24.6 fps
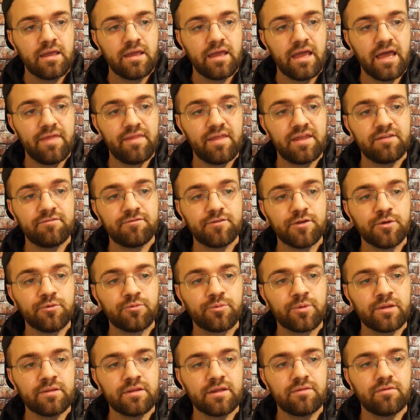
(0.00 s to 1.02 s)
And then if you
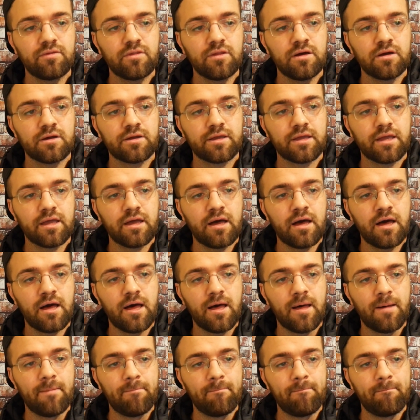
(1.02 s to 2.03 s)
really look,
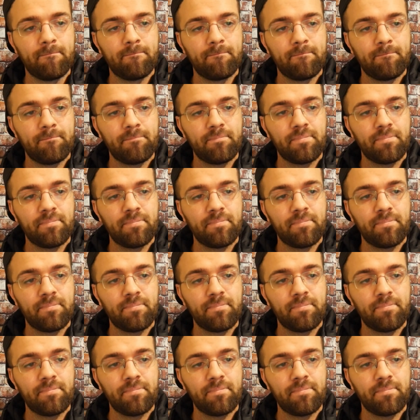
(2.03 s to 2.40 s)
I'm